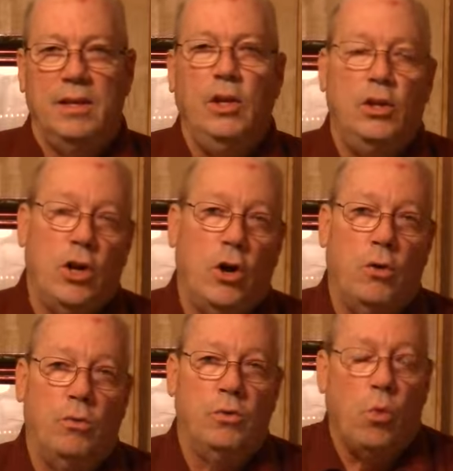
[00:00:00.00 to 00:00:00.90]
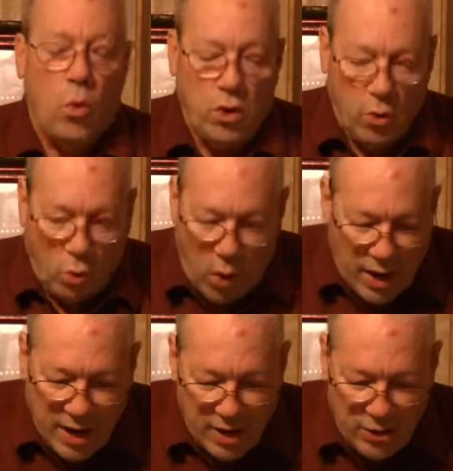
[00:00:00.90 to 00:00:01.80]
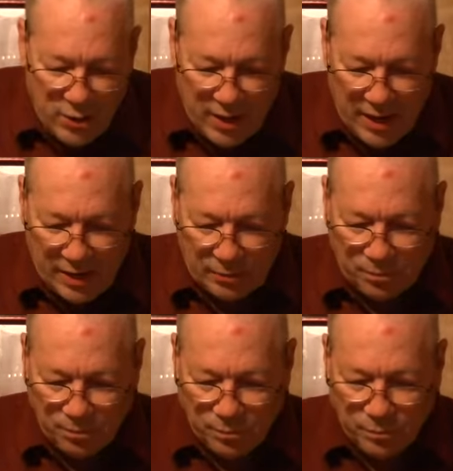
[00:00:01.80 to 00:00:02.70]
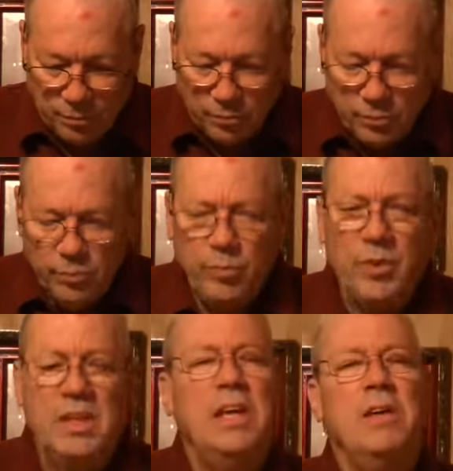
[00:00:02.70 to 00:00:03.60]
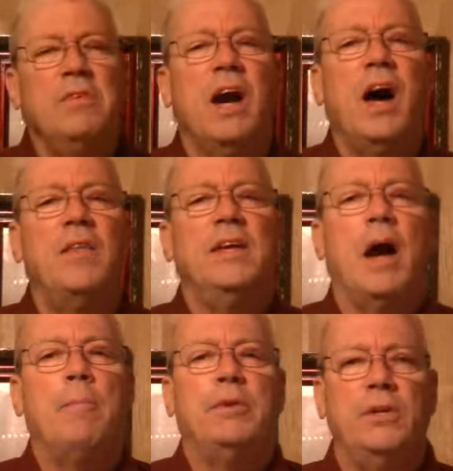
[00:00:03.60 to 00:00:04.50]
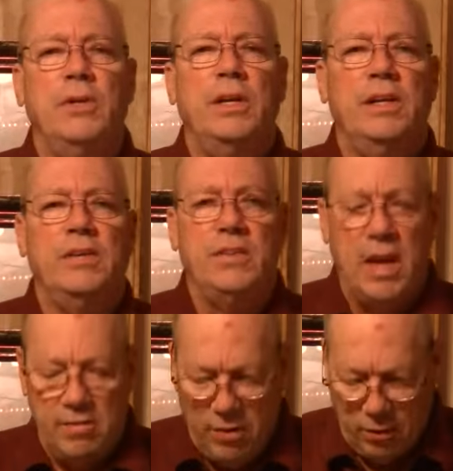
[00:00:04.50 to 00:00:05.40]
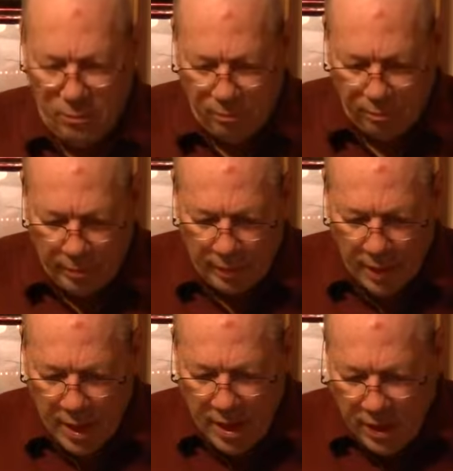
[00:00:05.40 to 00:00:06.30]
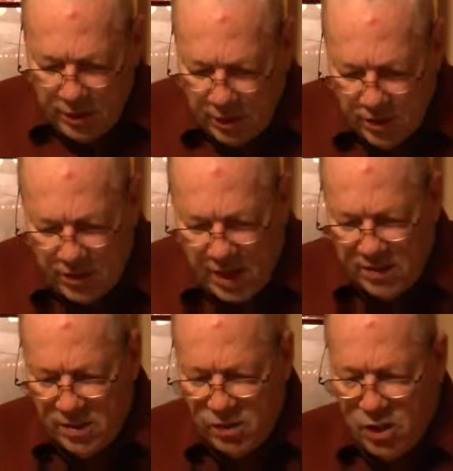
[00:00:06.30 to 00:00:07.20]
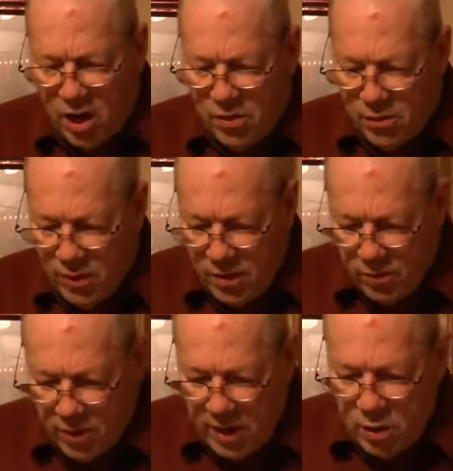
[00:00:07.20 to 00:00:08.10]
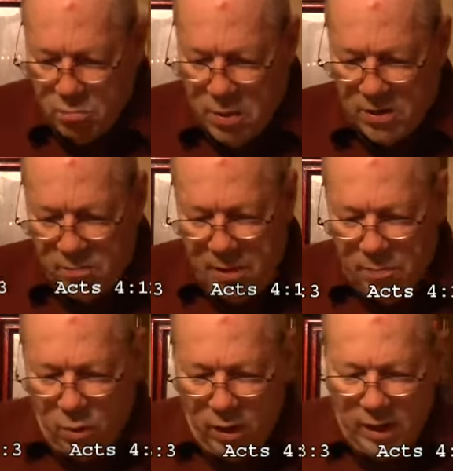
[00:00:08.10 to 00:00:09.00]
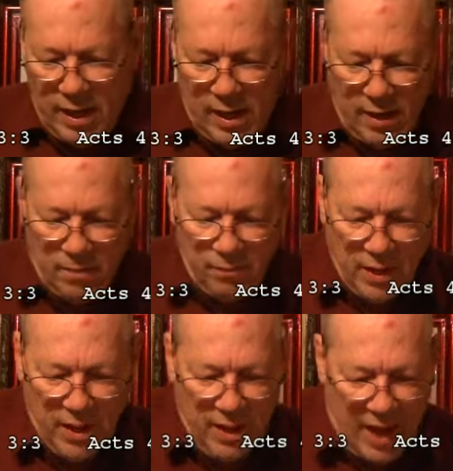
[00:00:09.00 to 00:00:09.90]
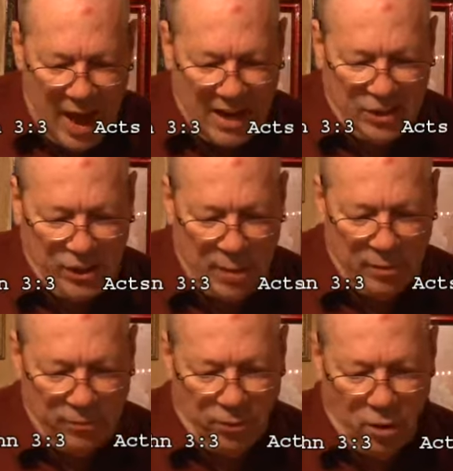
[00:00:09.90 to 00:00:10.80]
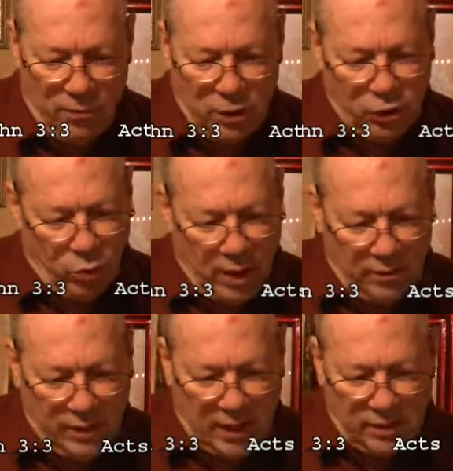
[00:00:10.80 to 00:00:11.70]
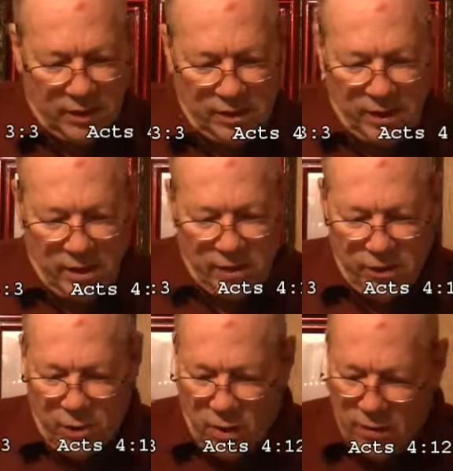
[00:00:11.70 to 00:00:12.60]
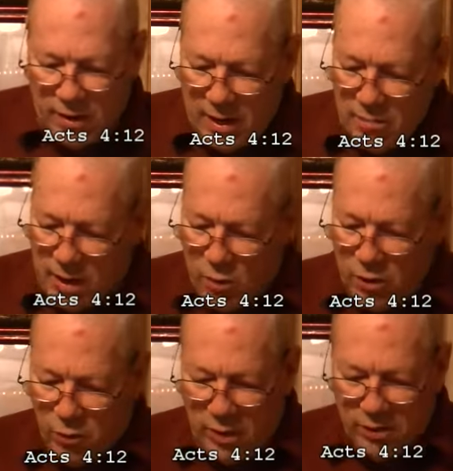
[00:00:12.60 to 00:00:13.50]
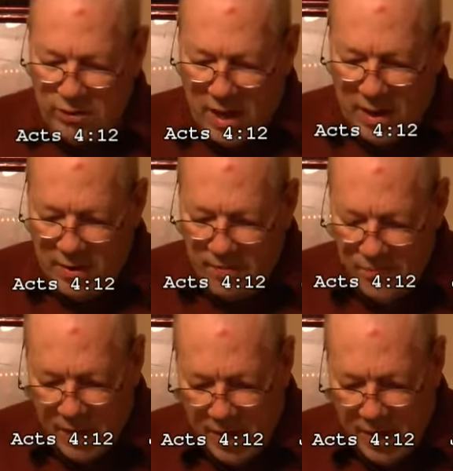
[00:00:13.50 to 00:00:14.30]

You don't. Why not do it now? Give God the opportunity to save you. Jesus says in John 3, 3, you must be born again. Acts chapter 4, verse 12 tells us there is no other name by which we are saved.